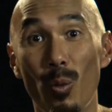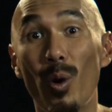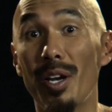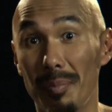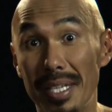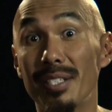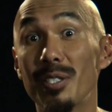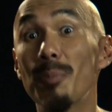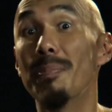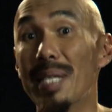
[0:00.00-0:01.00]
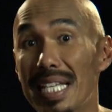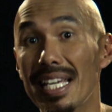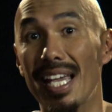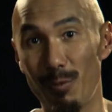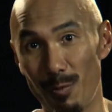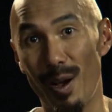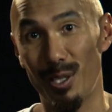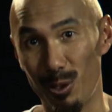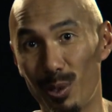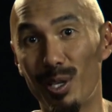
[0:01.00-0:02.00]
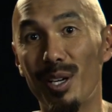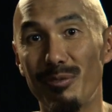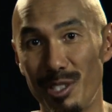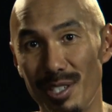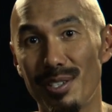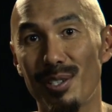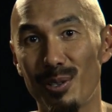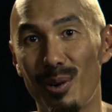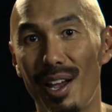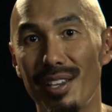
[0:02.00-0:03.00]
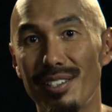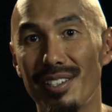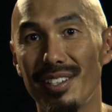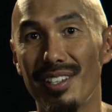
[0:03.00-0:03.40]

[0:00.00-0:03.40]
what it means to be a follower of Jesus Christ.